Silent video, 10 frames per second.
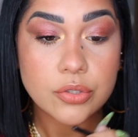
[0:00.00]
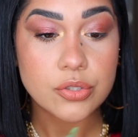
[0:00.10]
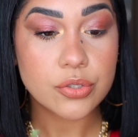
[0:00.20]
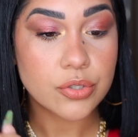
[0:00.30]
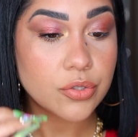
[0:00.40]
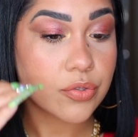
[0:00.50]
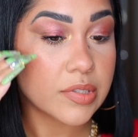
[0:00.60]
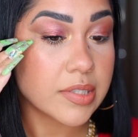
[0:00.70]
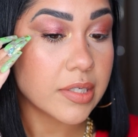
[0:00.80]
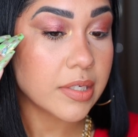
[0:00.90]
Just so you
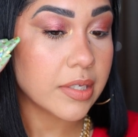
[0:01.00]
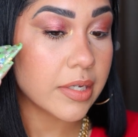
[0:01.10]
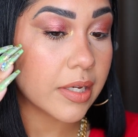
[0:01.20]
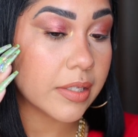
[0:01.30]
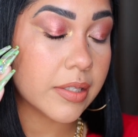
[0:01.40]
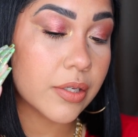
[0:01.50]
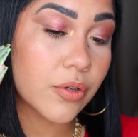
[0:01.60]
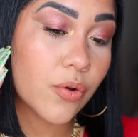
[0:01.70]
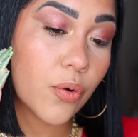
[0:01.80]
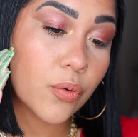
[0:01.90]
see like
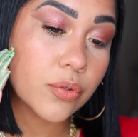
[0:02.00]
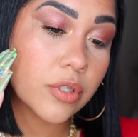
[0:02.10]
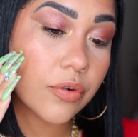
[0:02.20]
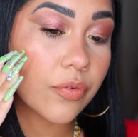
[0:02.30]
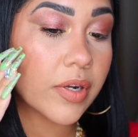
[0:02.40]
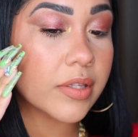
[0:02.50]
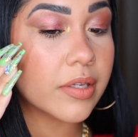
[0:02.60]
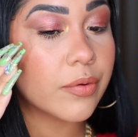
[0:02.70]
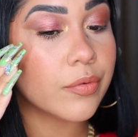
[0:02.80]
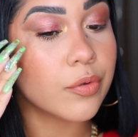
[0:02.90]
the gold right
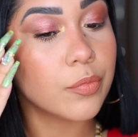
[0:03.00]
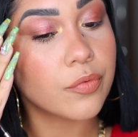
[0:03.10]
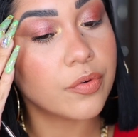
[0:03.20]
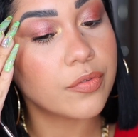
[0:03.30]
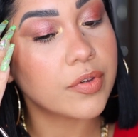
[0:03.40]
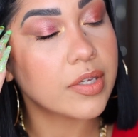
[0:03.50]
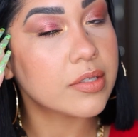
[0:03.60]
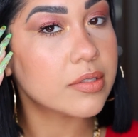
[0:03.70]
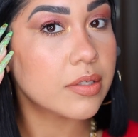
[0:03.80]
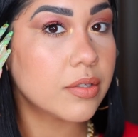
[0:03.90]
there when you move your
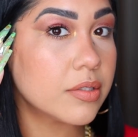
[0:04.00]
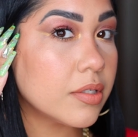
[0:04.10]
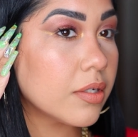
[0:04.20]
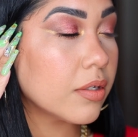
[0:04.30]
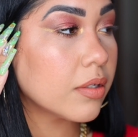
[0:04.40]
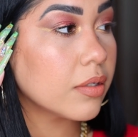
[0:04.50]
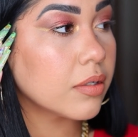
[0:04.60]
face. You see it?